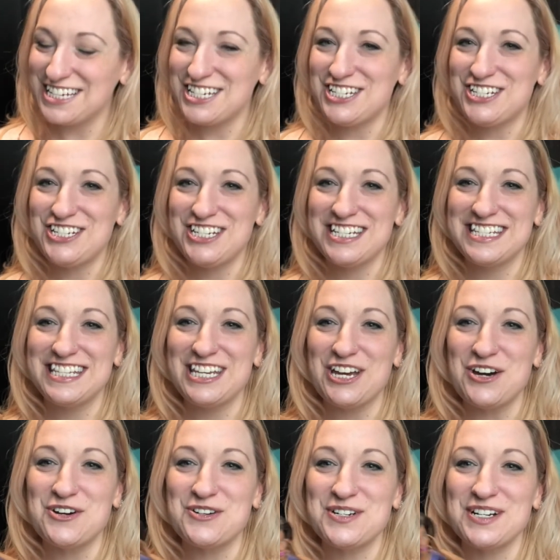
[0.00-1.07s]
She's the
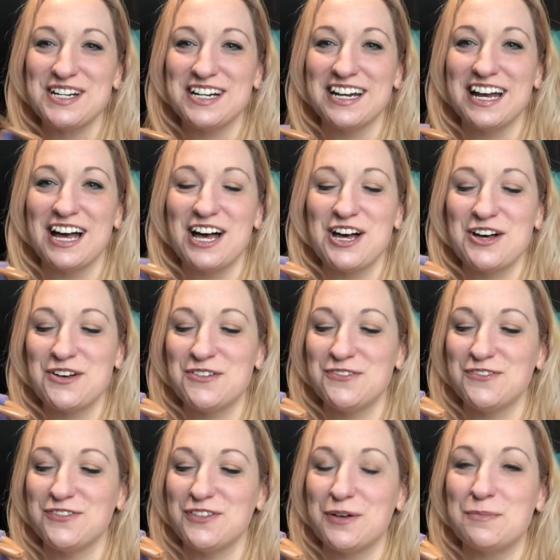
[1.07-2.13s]
owner of
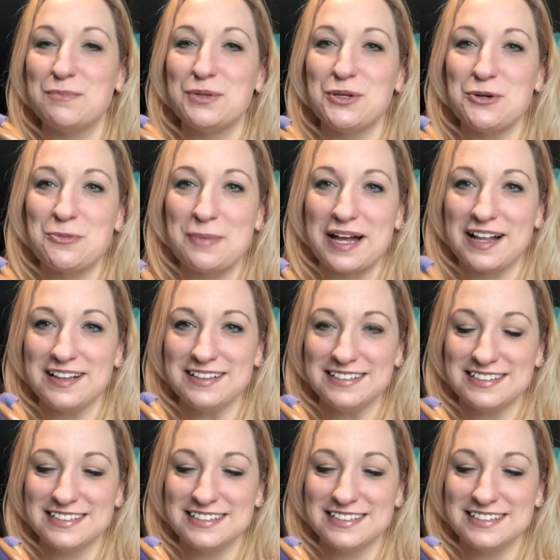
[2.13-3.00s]
Bluebell,